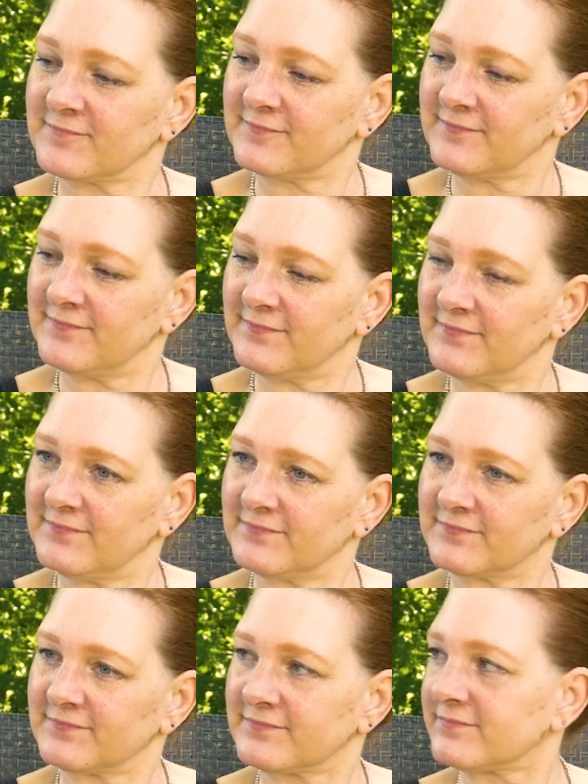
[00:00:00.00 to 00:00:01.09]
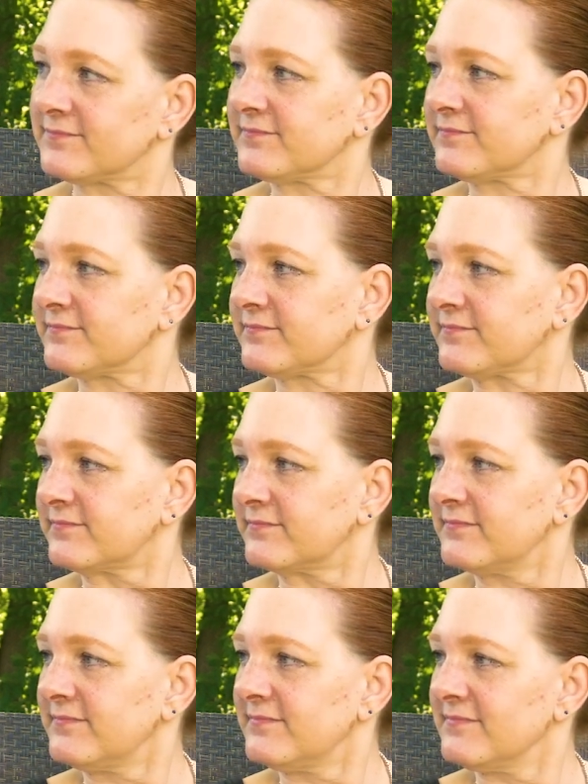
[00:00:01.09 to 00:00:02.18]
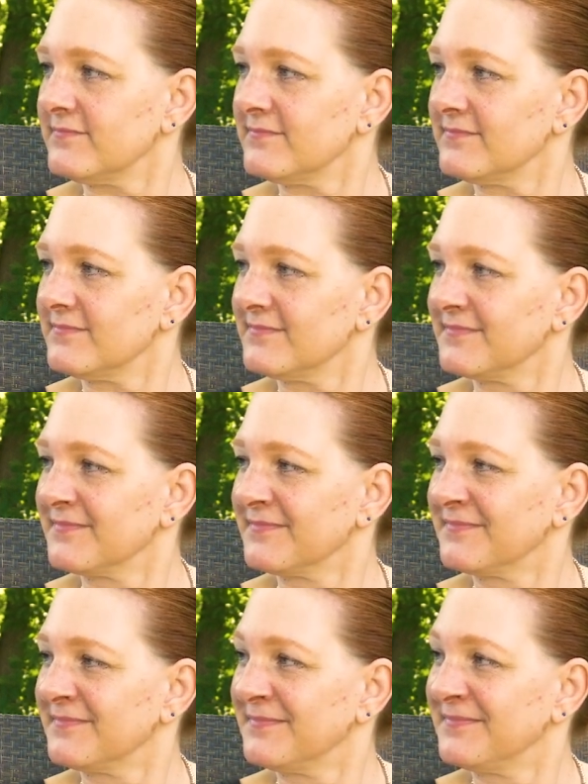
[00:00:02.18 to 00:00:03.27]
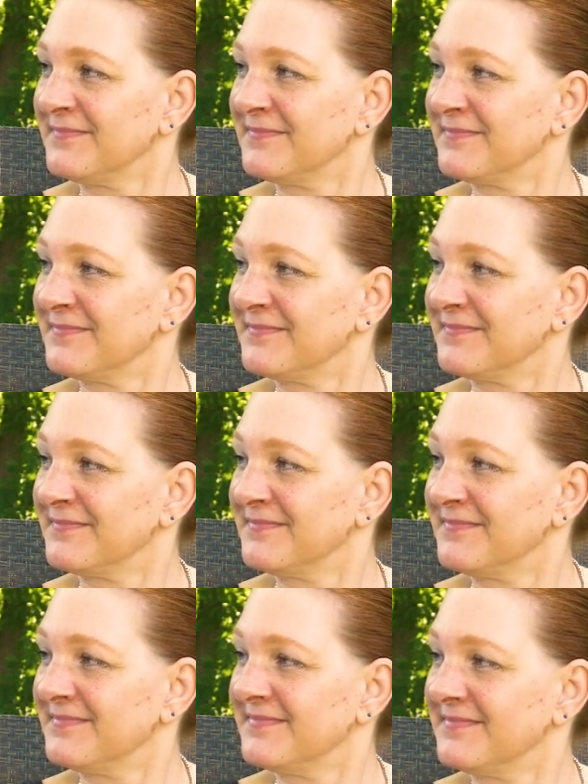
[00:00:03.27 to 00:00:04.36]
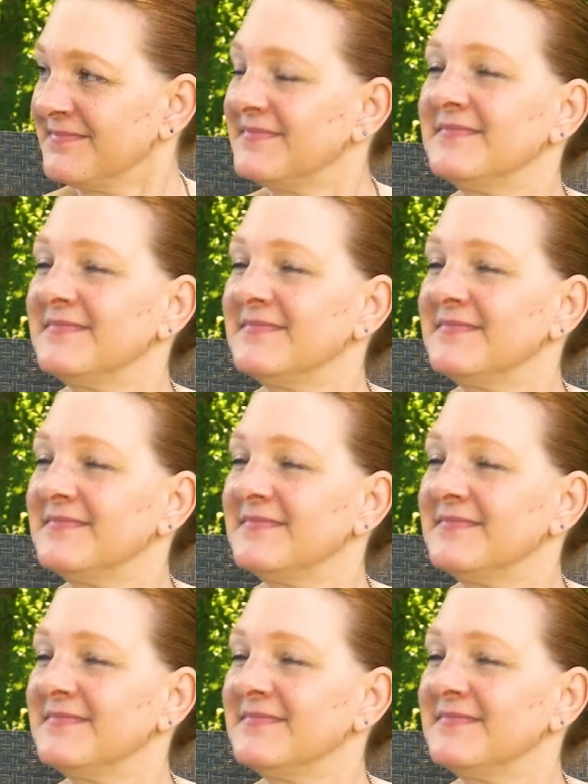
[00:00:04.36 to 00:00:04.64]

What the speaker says: This person isn't speaking.